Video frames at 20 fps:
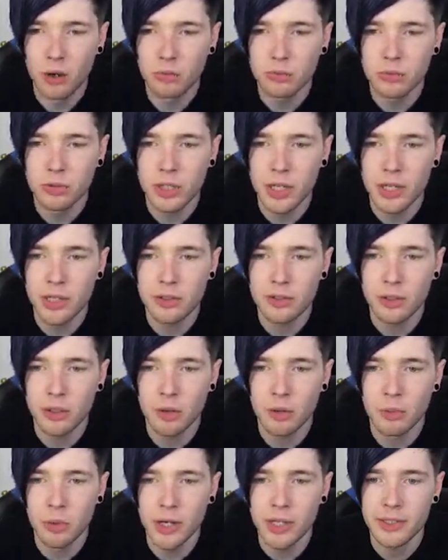Oh, geez,
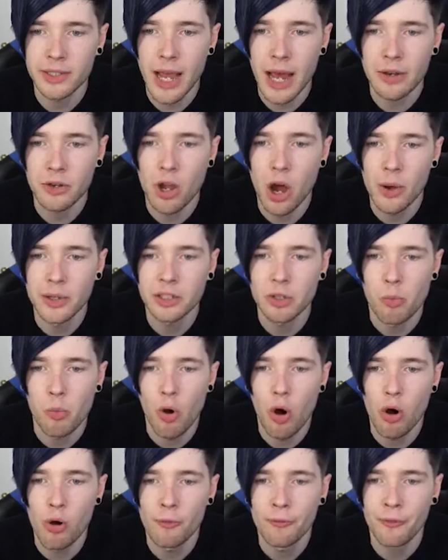what is that? No, it's a
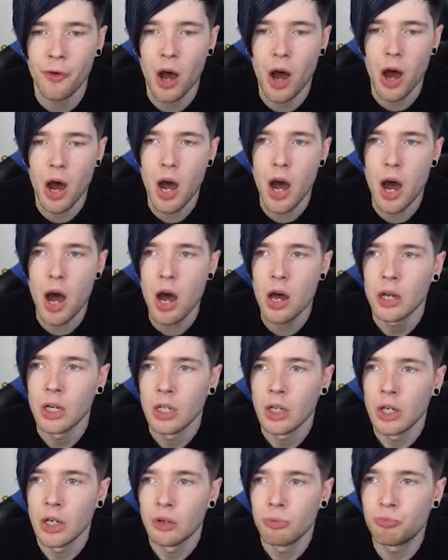wolf.
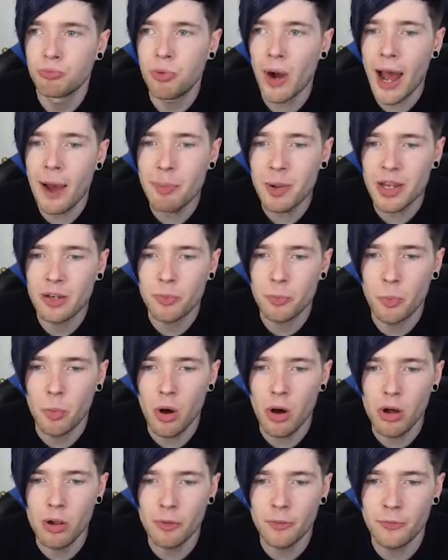Ah, rabid
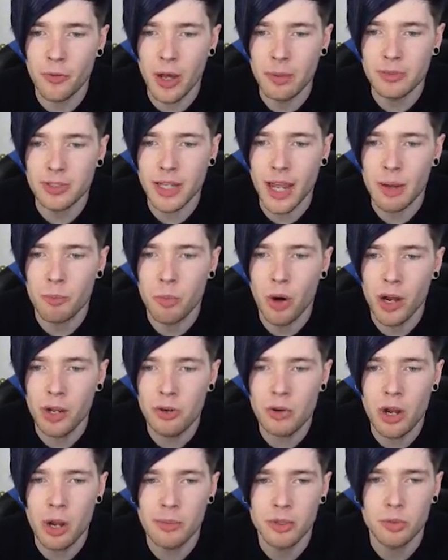wolf. I'm scared. Why
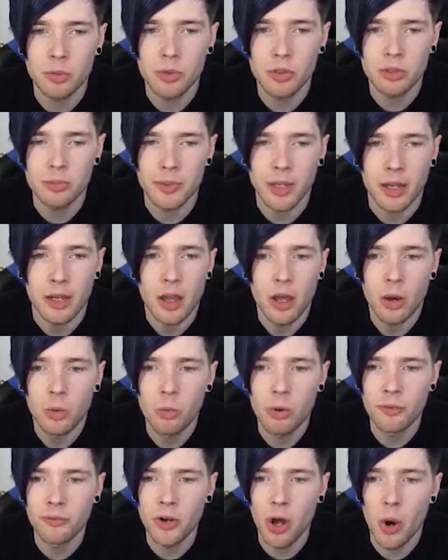are you coming towards me?
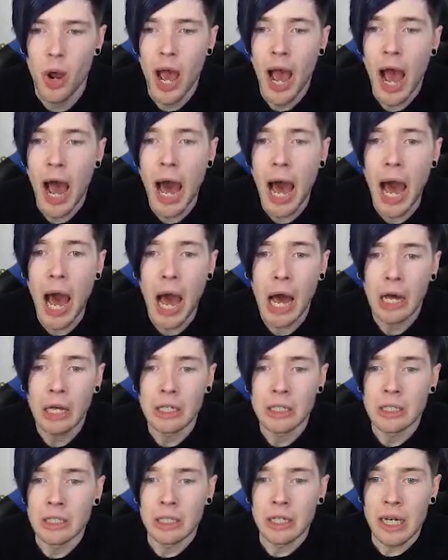Wolf, no.
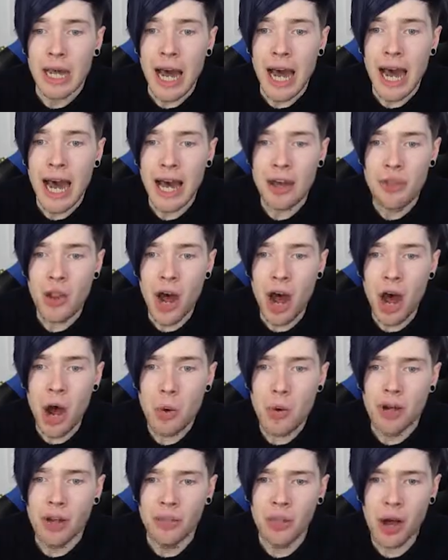Ah! Ah,
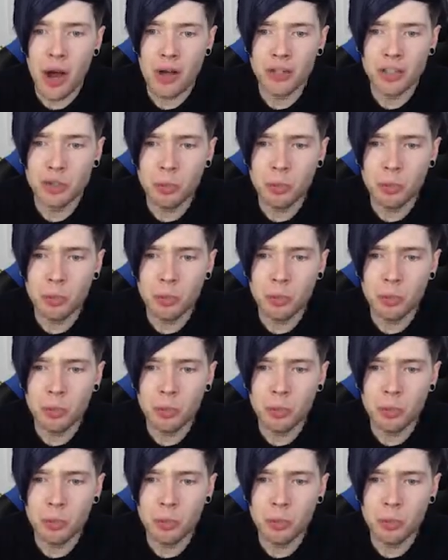no, no,